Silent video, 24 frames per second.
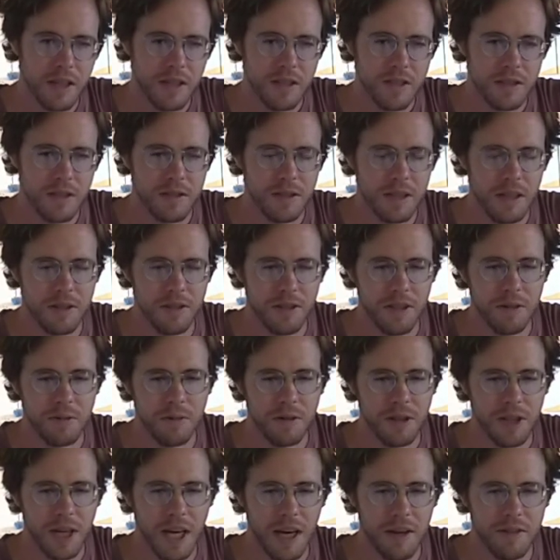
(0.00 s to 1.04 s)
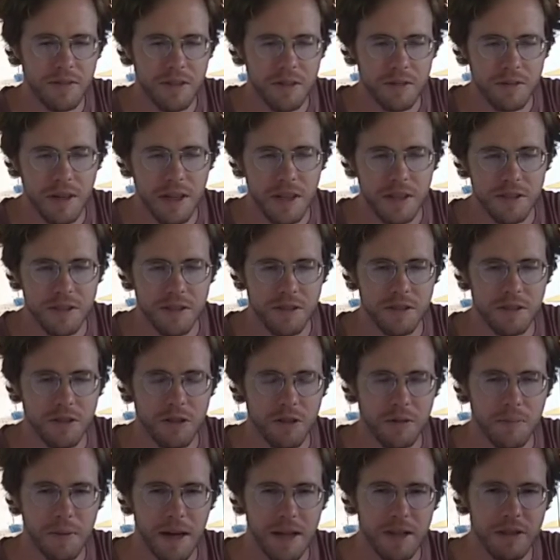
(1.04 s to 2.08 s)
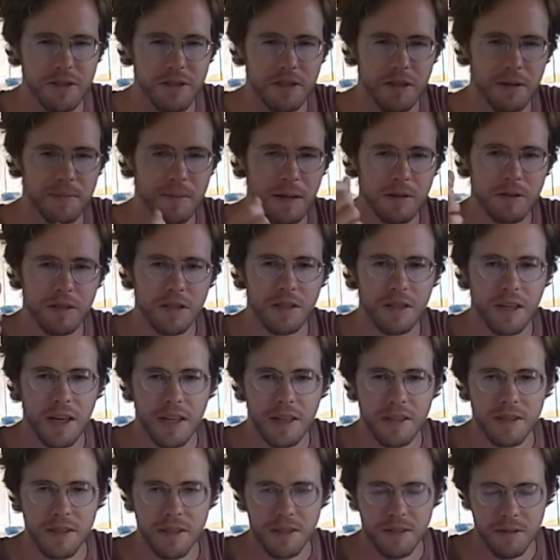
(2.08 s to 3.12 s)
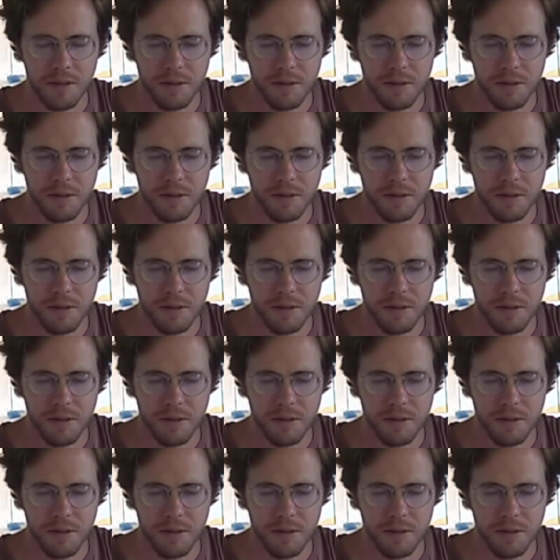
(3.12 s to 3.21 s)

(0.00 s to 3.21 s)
So generally we'll have the rails of the solar panels are mounted on.